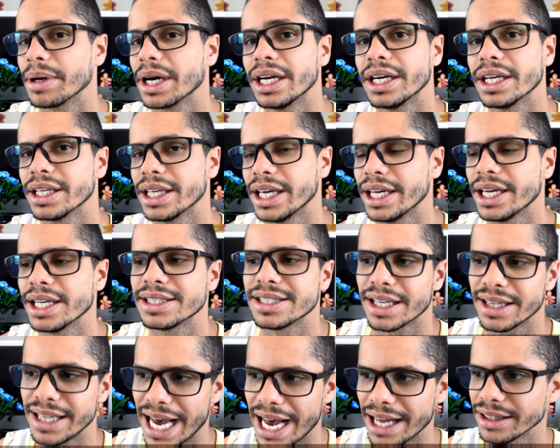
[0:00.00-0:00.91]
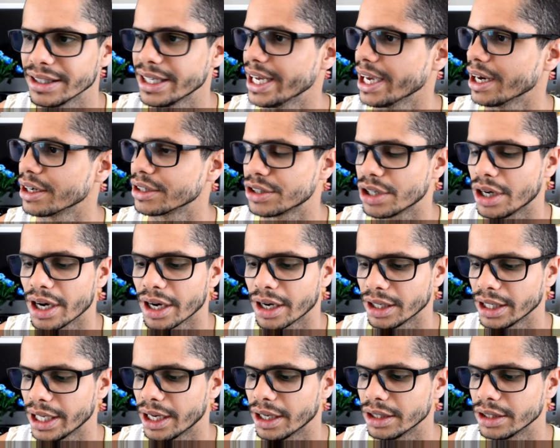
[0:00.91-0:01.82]
We're gonna get into that later,
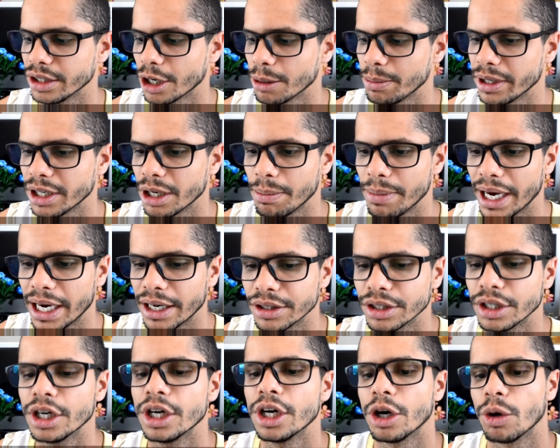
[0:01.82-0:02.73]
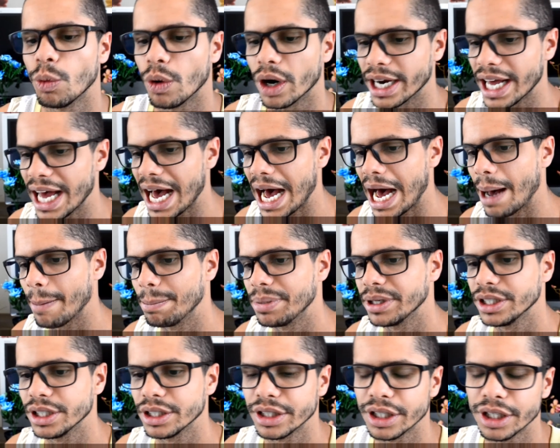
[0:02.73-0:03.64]
talk a lot, a little bit about what
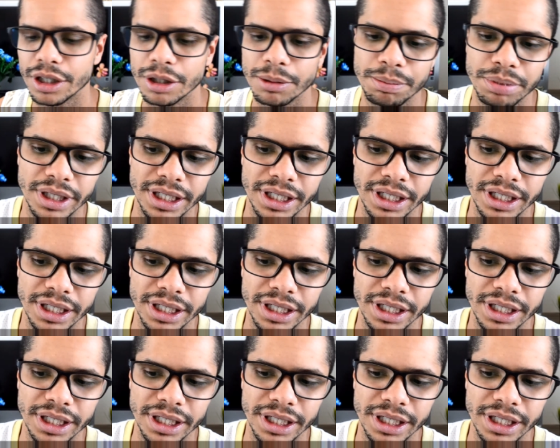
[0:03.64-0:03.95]
happened, you know.